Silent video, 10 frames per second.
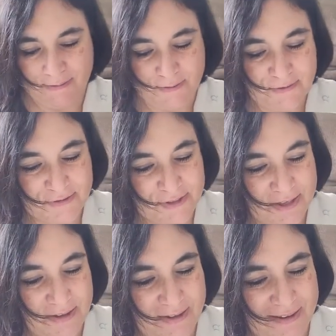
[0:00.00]
Oh,
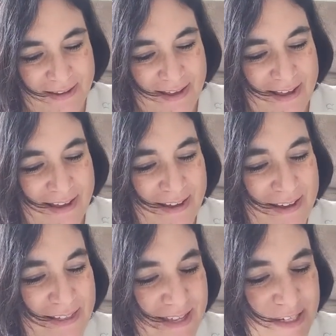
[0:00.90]
she
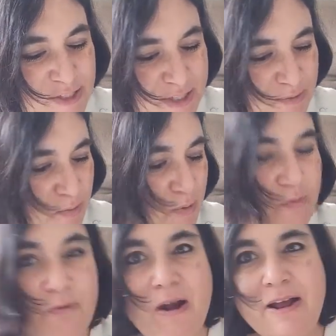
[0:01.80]
Good thing she won't
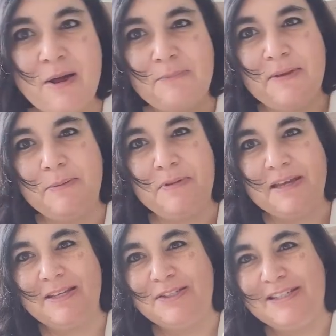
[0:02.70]
cry on me because